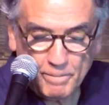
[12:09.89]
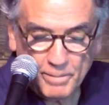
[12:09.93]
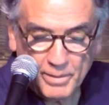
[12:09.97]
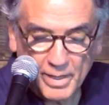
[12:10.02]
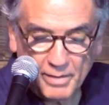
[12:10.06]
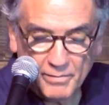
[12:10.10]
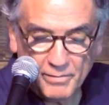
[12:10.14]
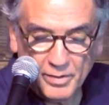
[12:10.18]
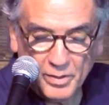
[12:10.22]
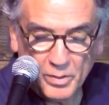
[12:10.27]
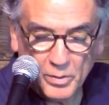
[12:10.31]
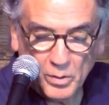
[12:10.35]

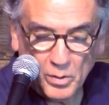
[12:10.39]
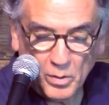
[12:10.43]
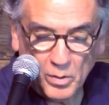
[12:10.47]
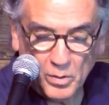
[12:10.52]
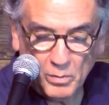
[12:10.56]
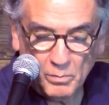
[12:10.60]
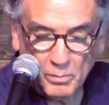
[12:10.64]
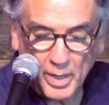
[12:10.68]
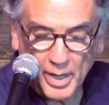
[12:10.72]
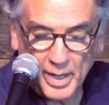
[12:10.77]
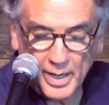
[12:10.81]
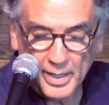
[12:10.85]
than for your
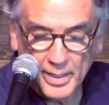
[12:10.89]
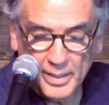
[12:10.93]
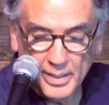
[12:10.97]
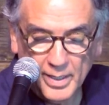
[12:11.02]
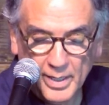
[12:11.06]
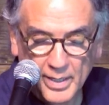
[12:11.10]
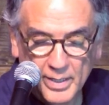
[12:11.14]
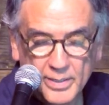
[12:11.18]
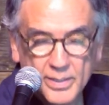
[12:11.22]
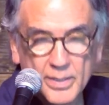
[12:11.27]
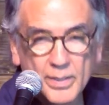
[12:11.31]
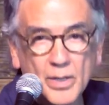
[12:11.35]
whole body
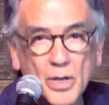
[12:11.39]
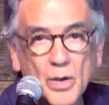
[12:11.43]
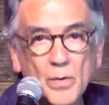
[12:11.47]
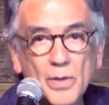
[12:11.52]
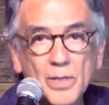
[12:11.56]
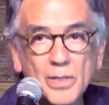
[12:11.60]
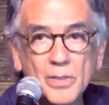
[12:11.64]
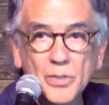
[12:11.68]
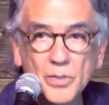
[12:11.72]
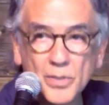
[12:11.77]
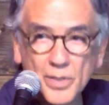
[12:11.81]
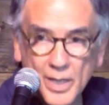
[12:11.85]
to go
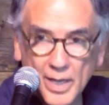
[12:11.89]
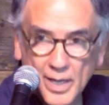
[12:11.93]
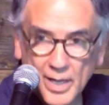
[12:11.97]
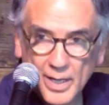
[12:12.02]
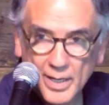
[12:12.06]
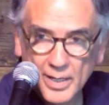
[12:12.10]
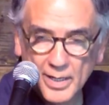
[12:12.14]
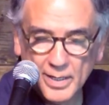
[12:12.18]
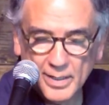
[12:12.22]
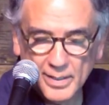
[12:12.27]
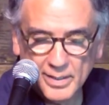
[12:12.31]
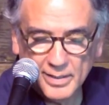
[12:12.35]
into
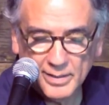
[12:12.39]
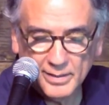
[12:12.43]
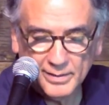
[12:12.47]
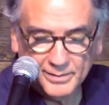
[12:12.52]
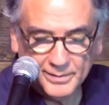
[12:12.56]
Gehenna,